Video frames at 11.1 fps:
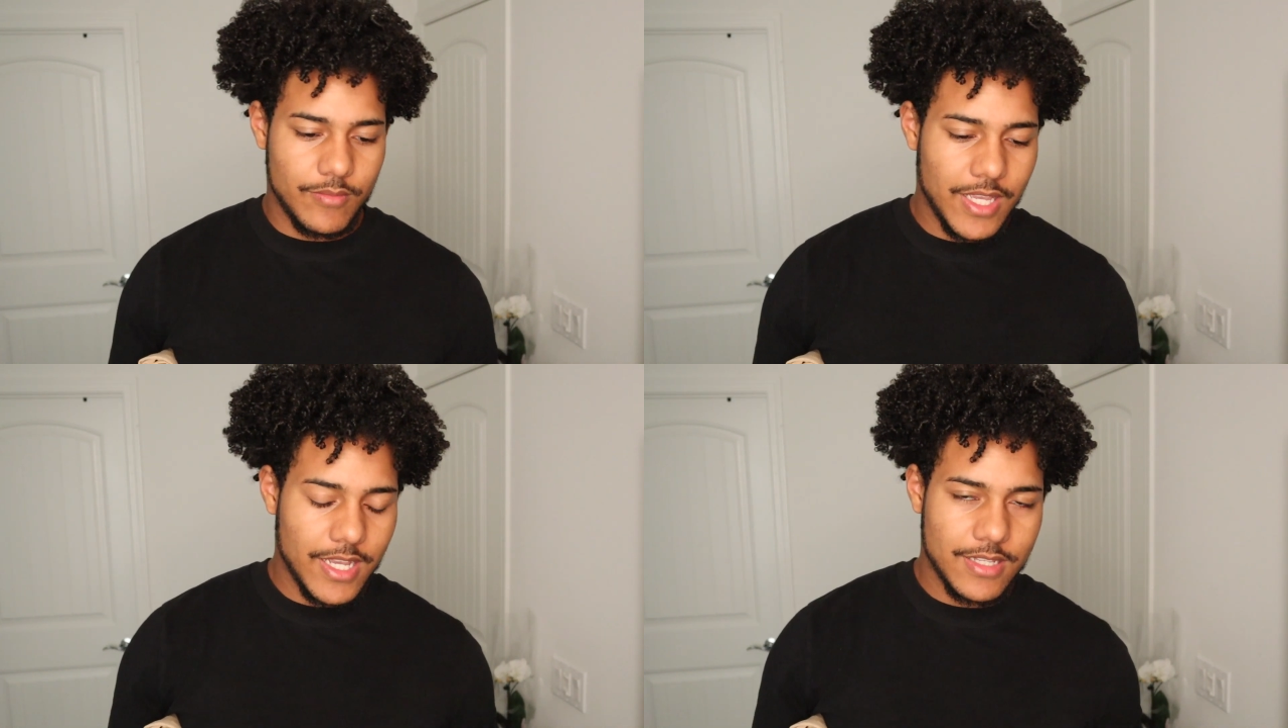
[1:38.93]

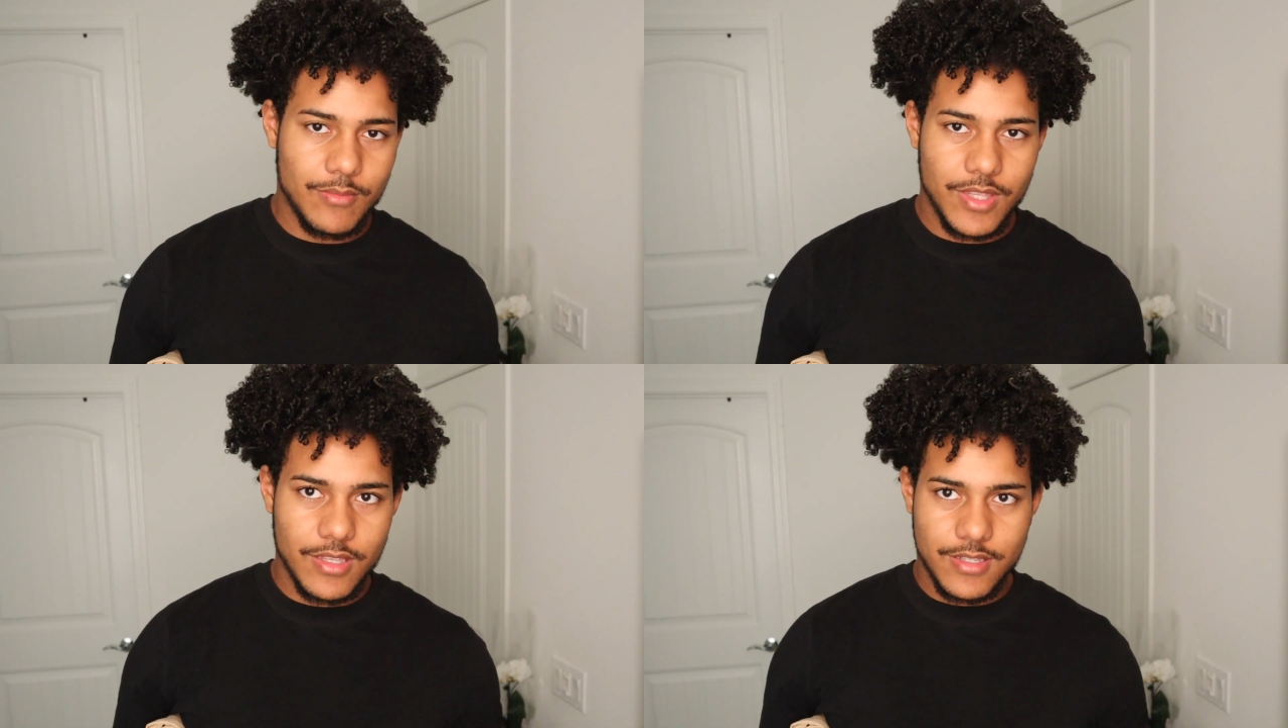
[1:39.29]
It has to
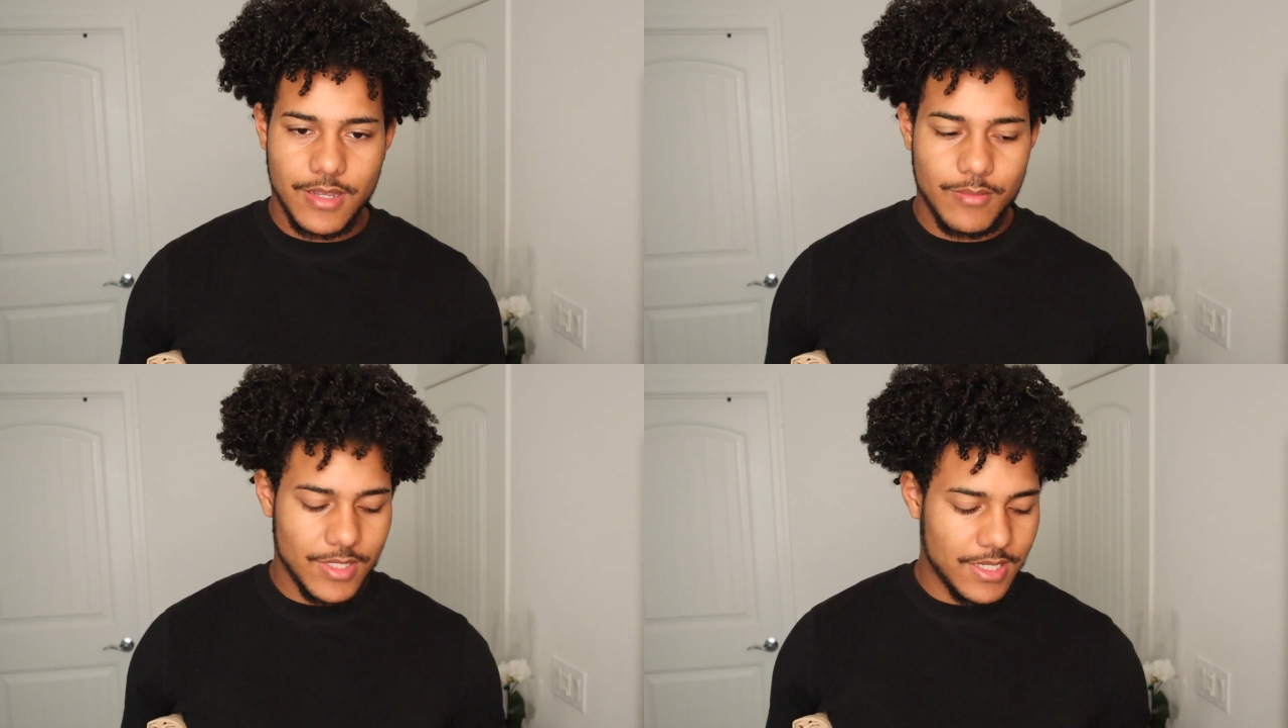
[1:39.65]
be the
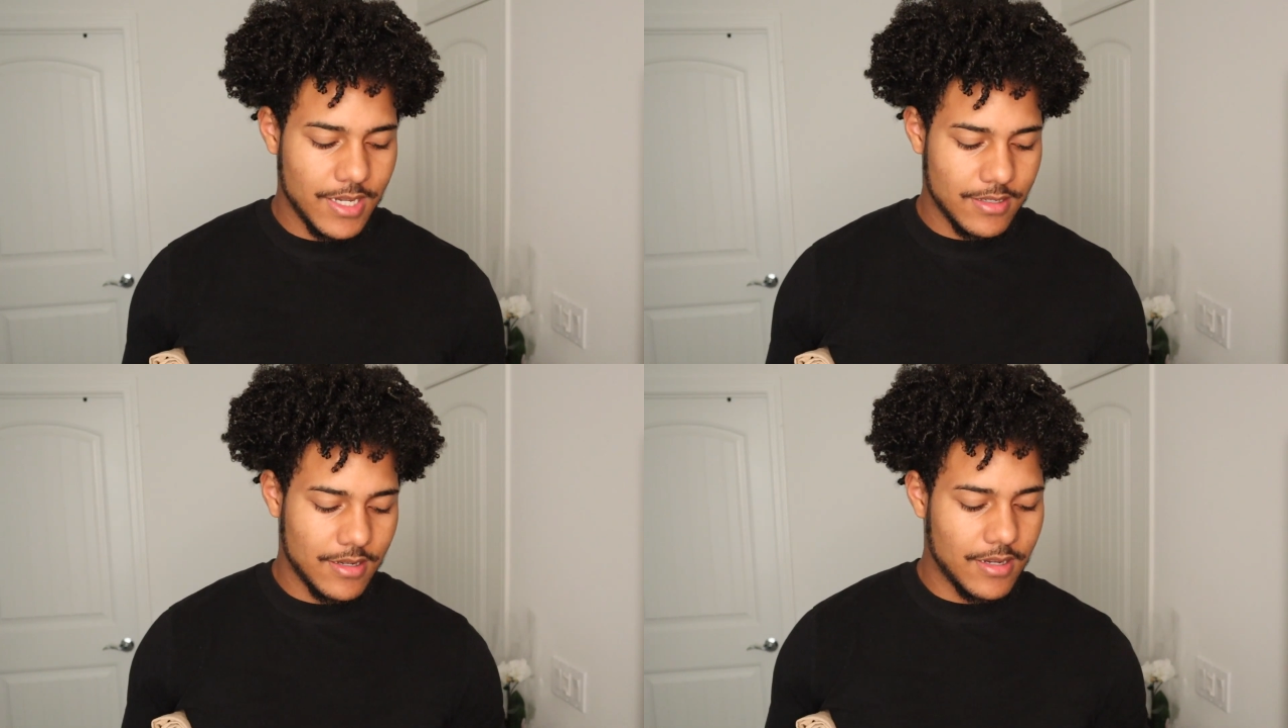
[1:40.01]
same
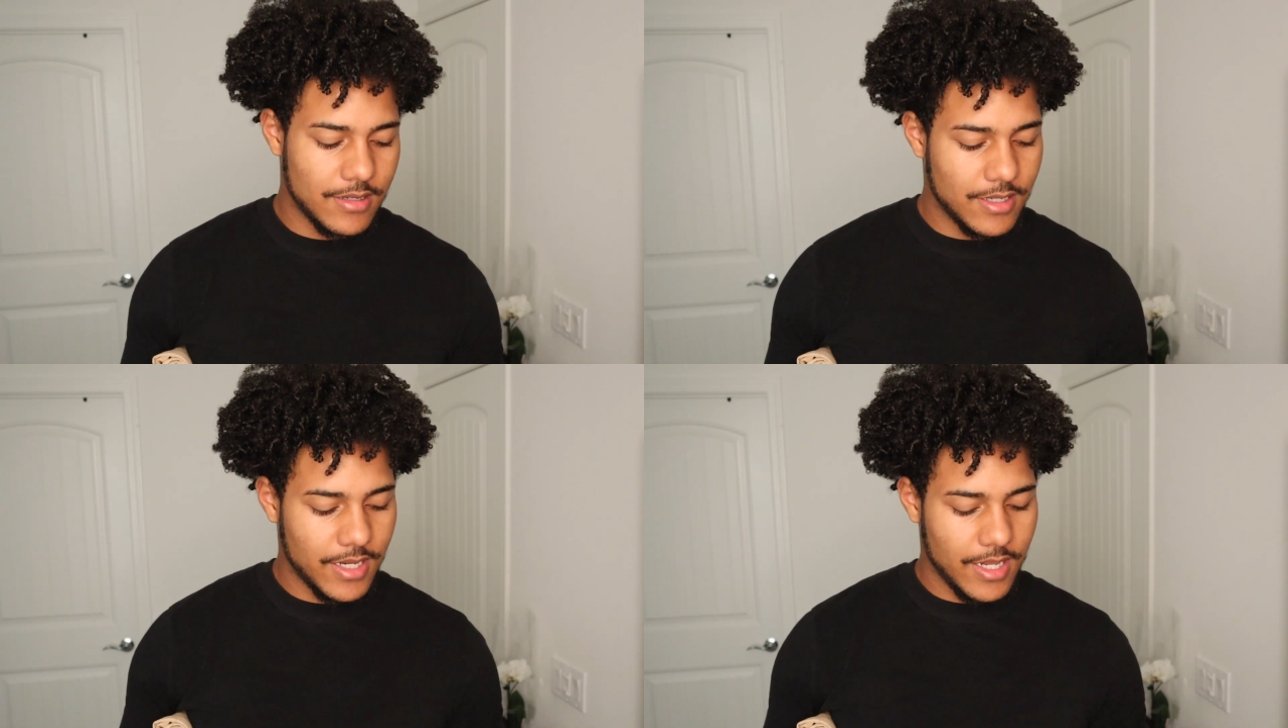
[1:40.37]
exact
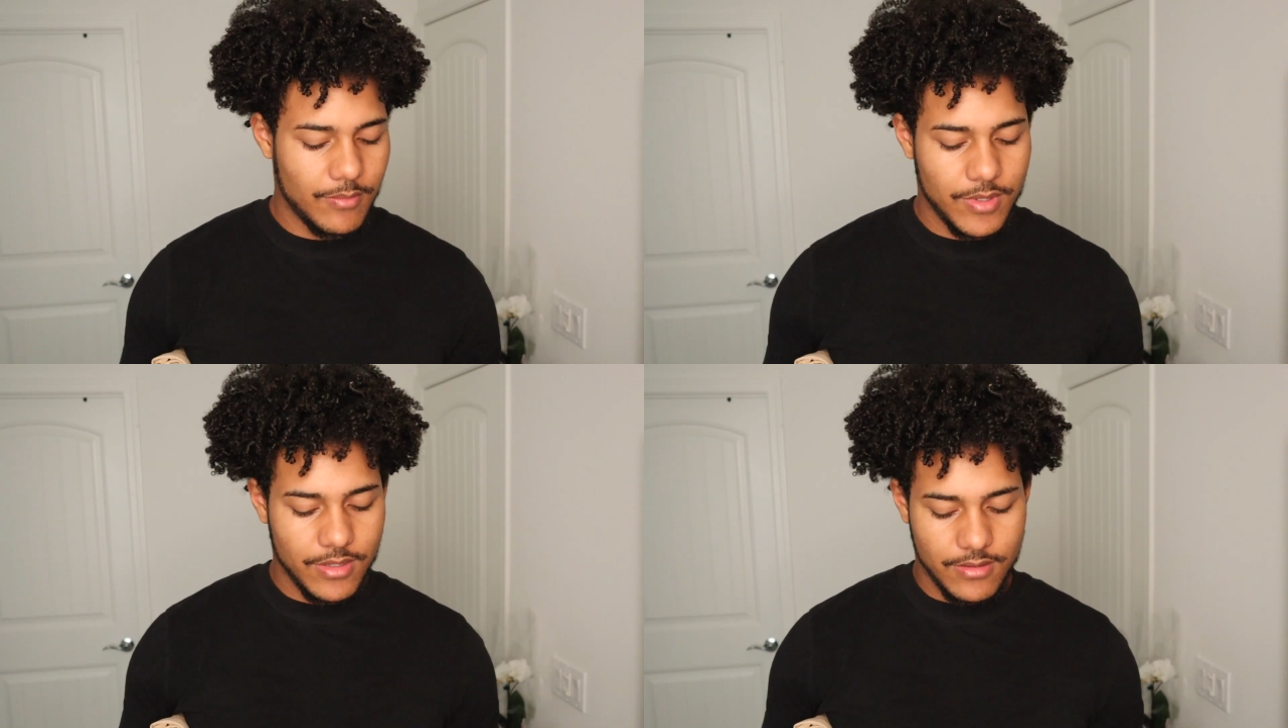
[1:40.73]
size. It
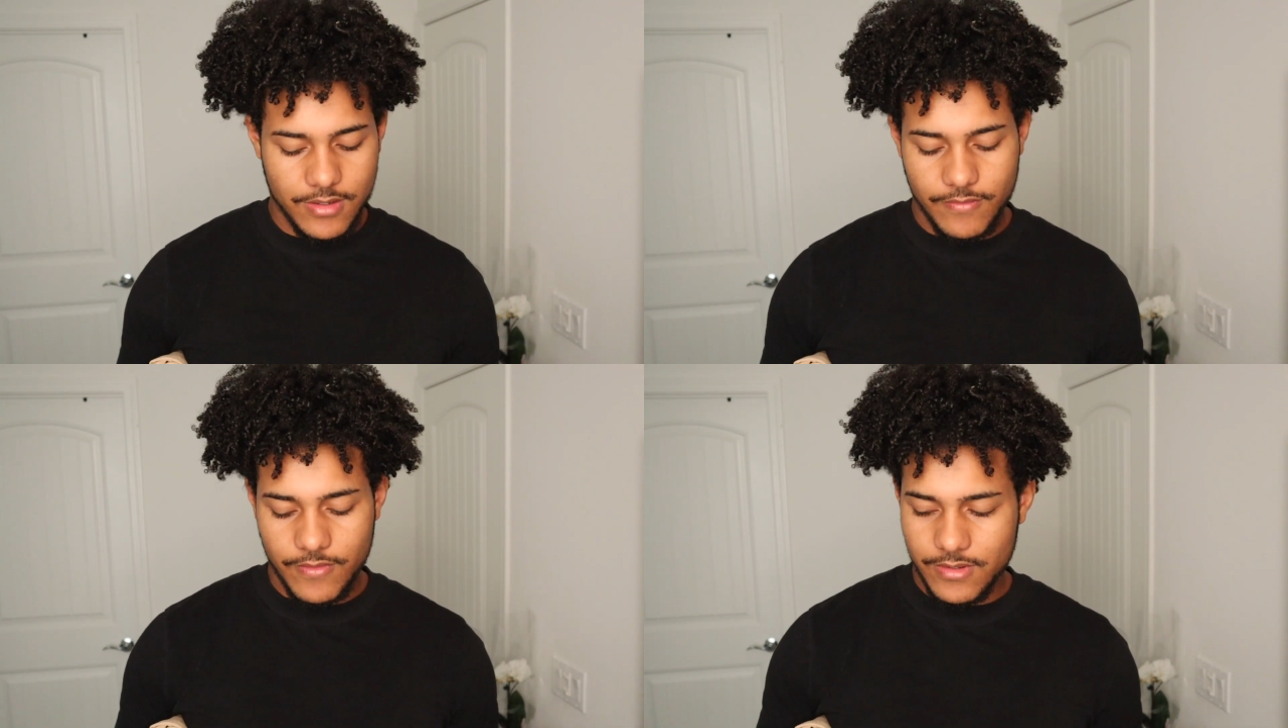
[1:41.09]
can't be a
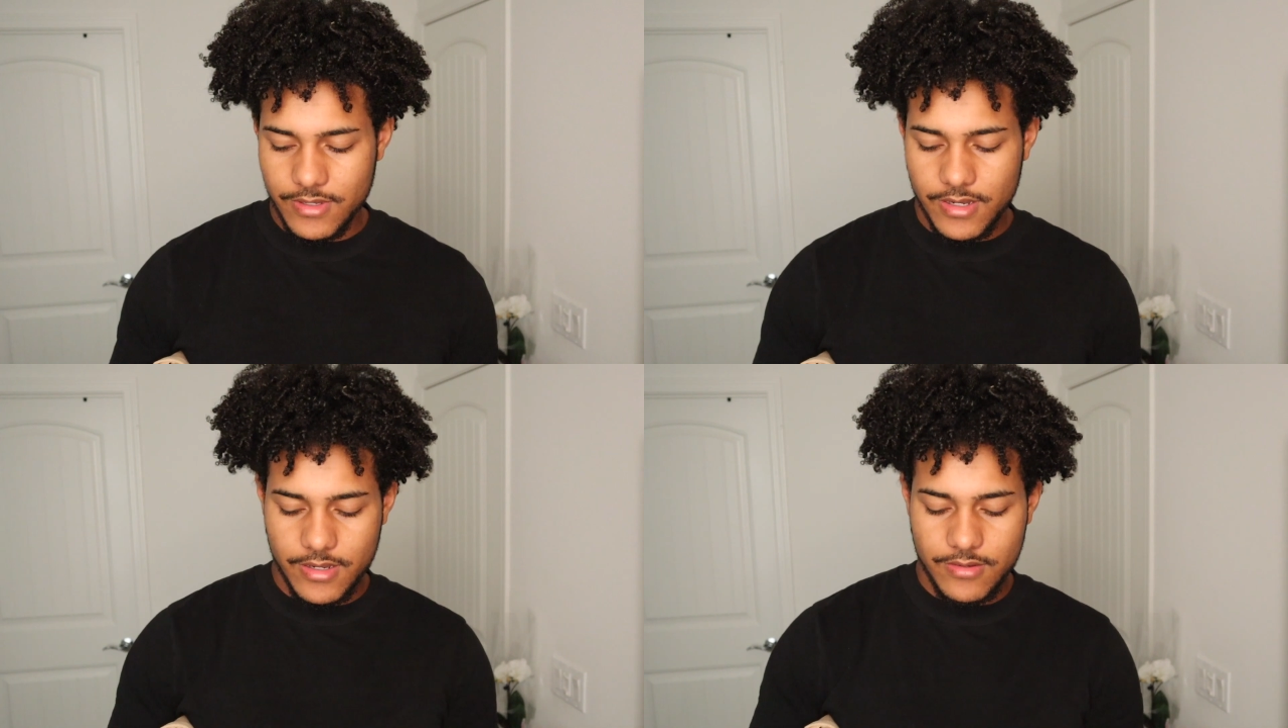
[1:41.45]
different
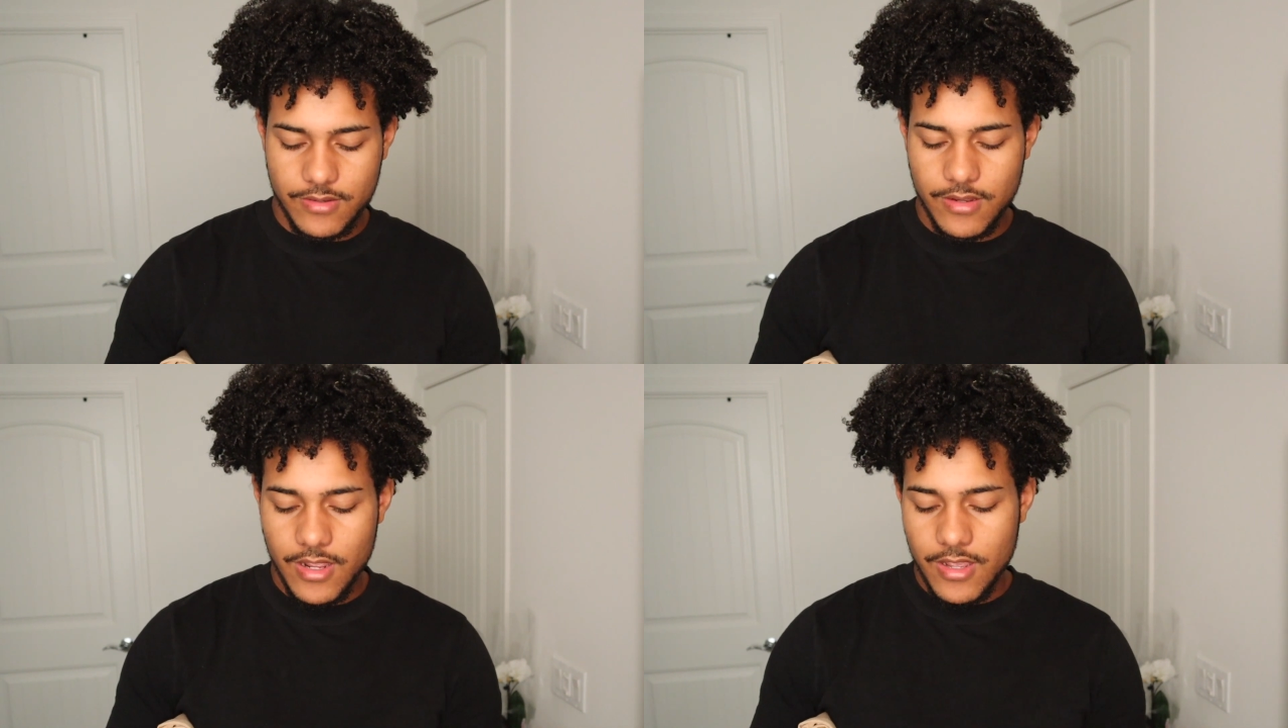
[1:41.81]
size.